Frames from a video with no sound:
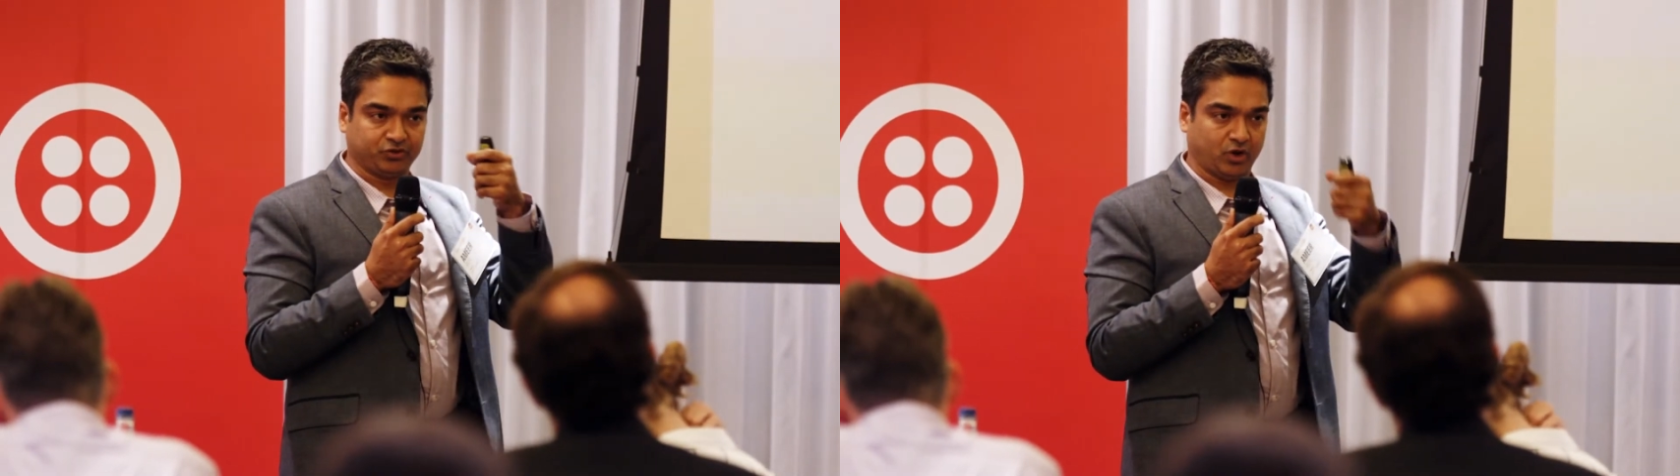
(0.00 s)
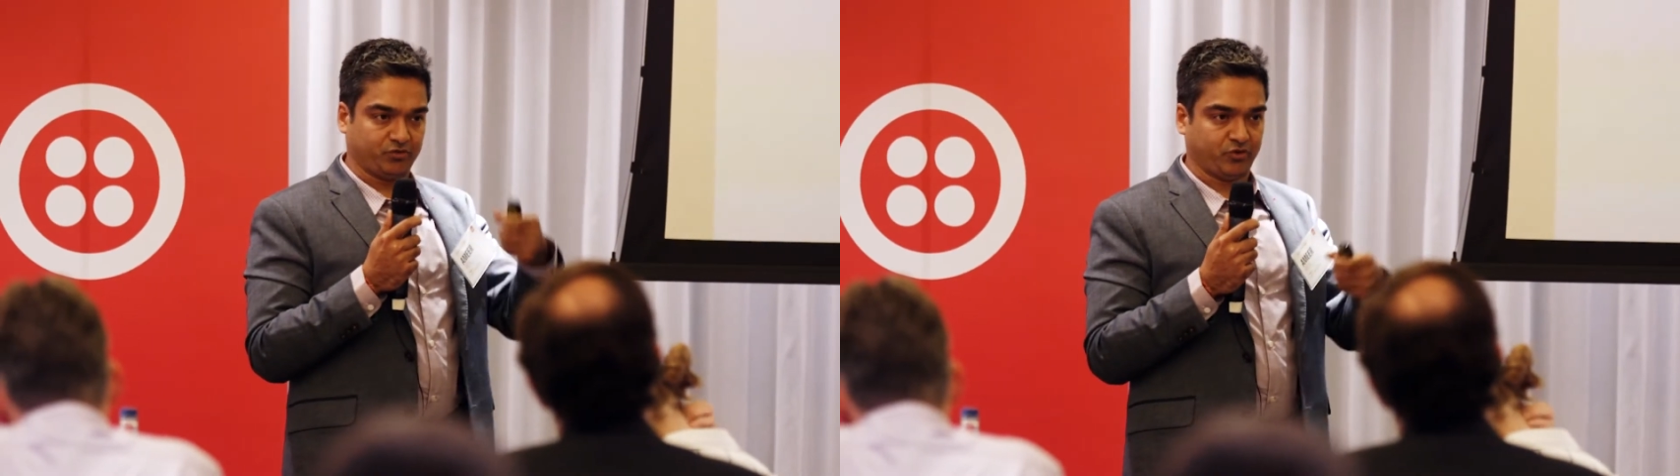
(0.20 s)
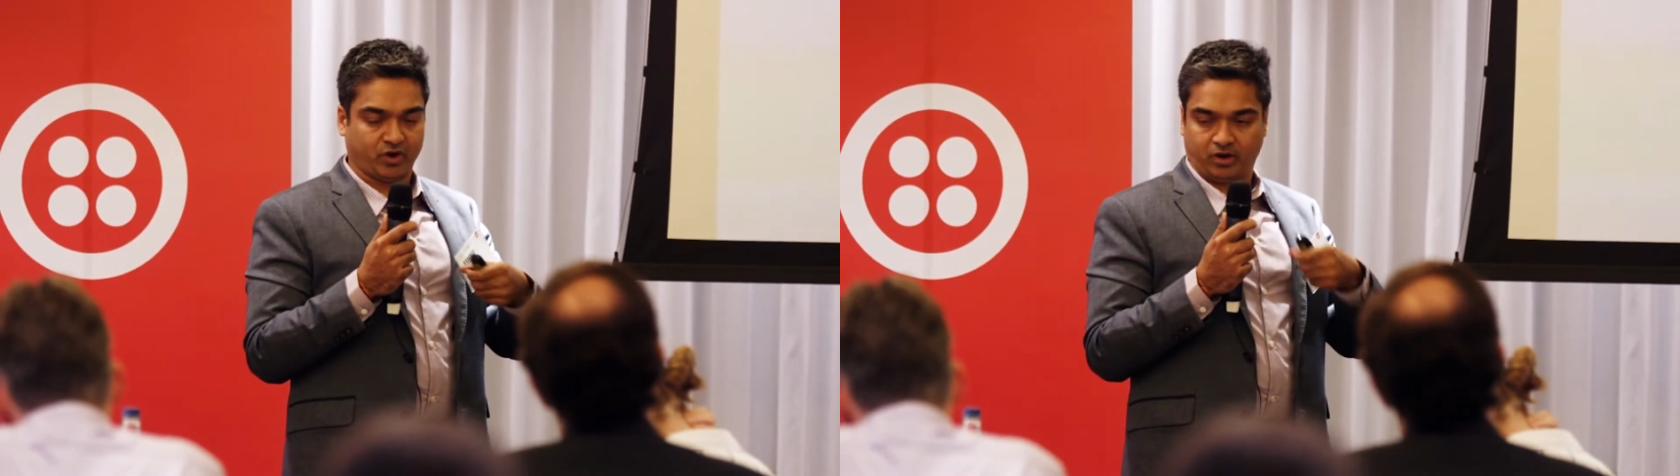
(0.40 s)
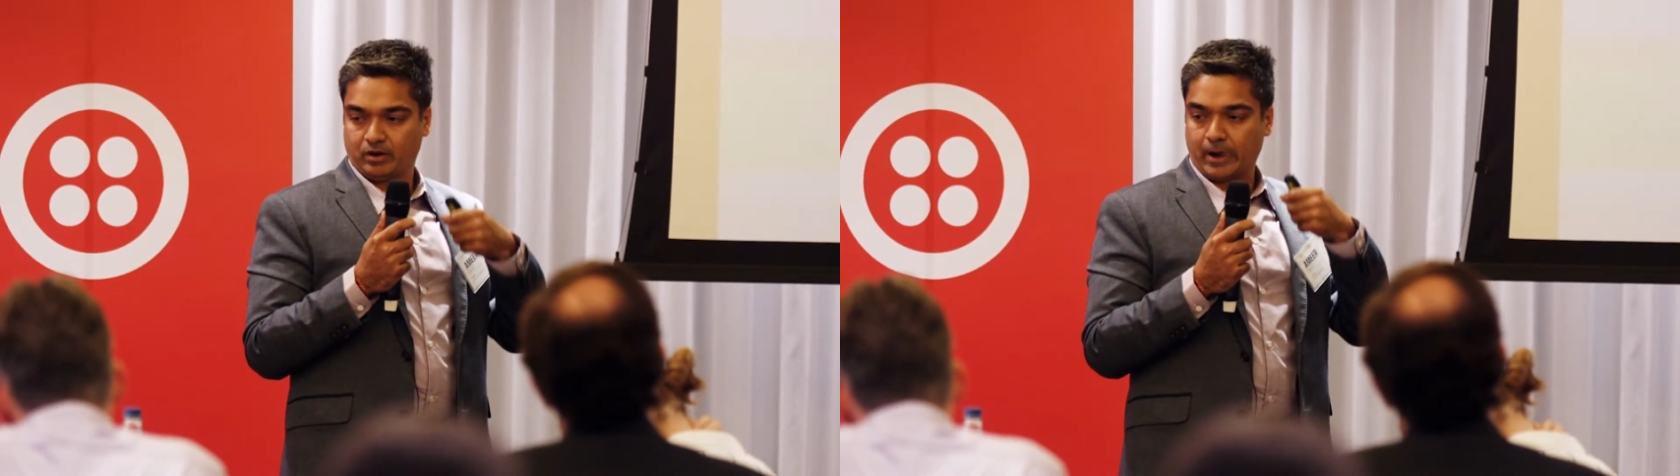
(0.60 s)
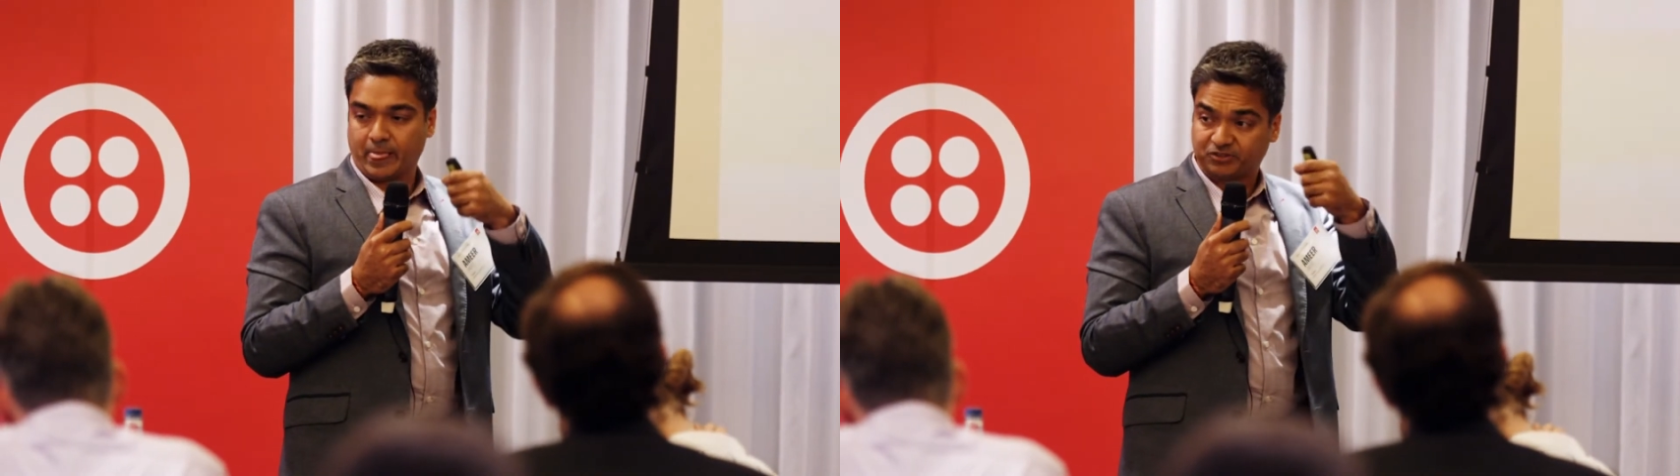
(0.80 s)
software
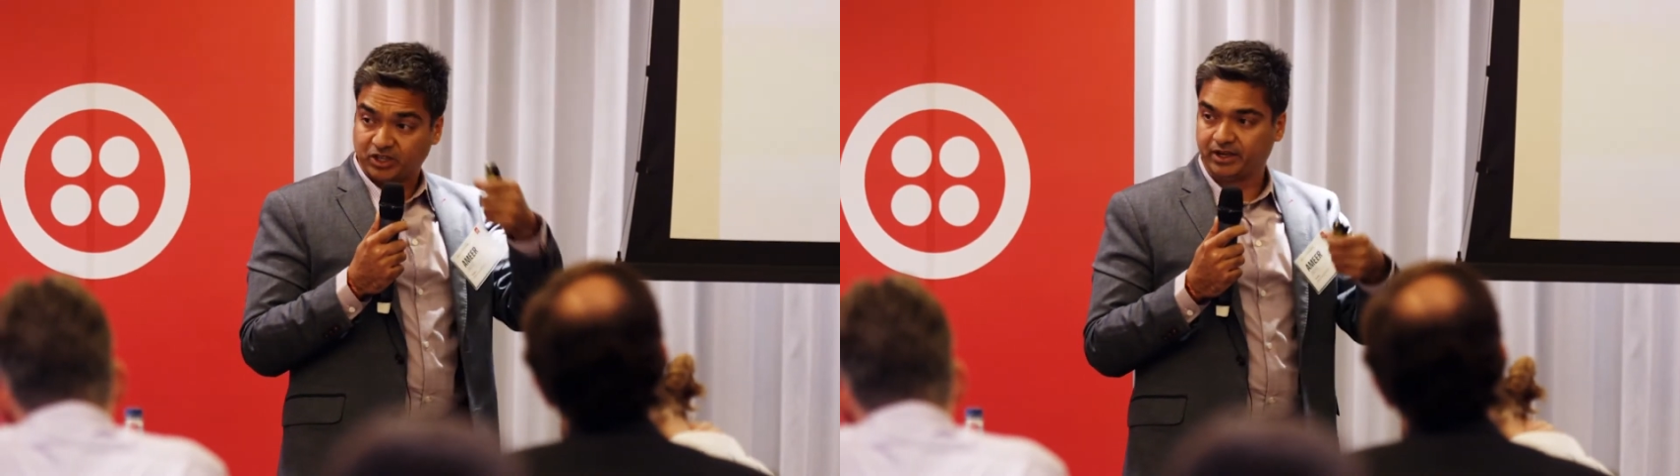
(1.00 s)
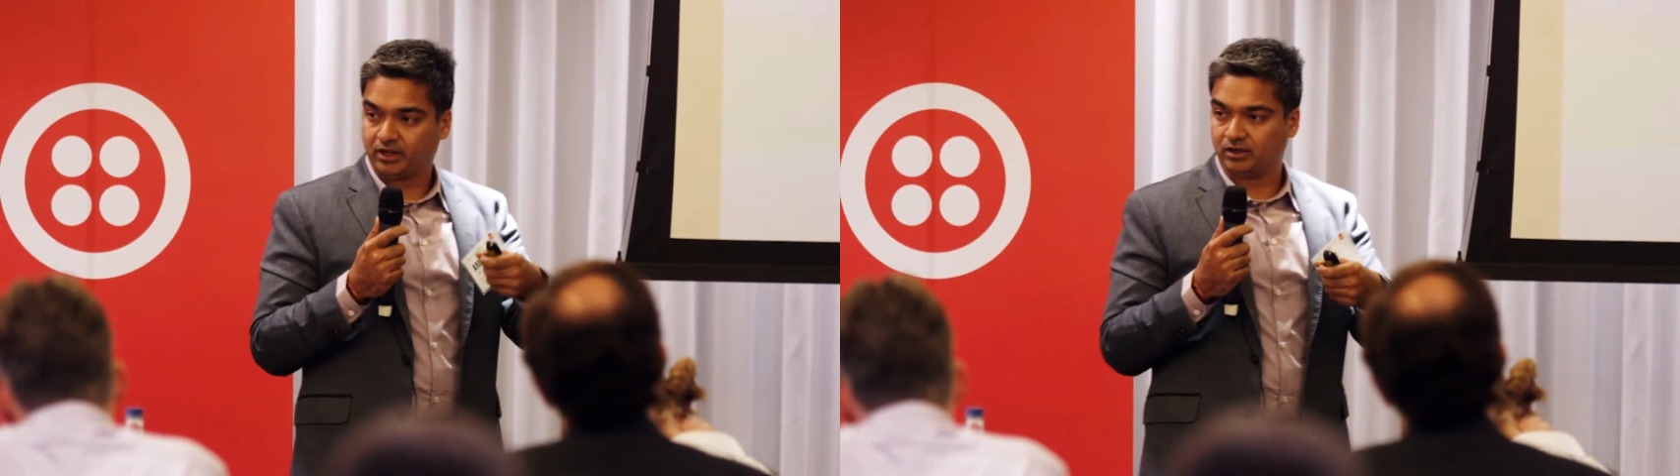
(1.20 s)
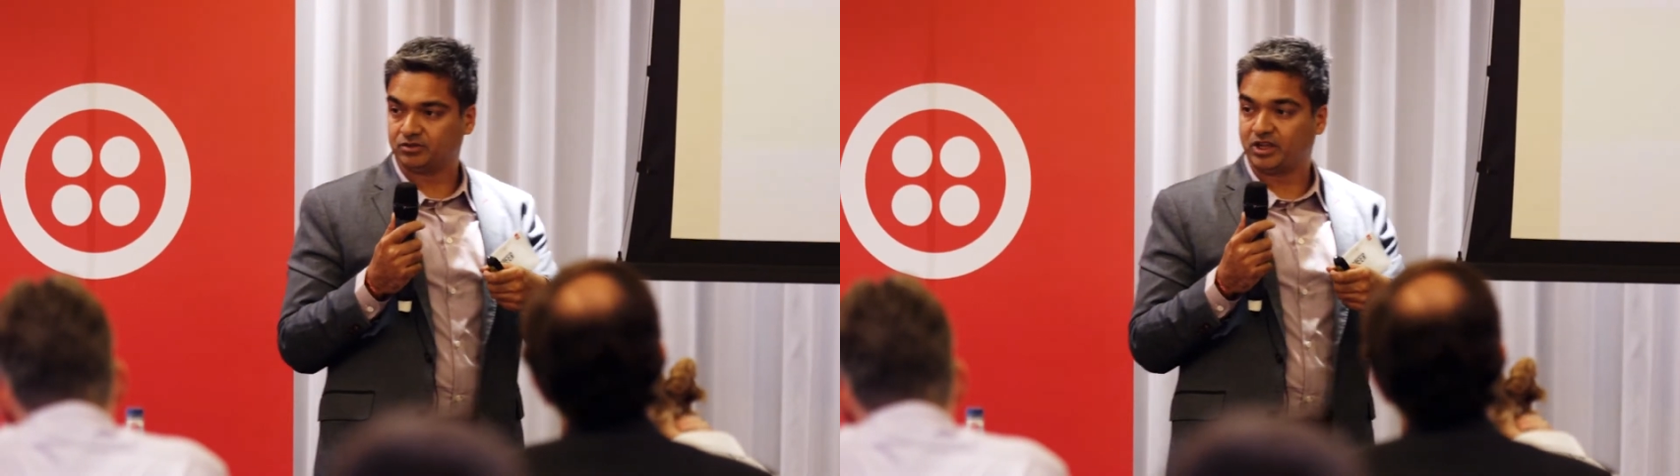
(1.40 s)
cycles,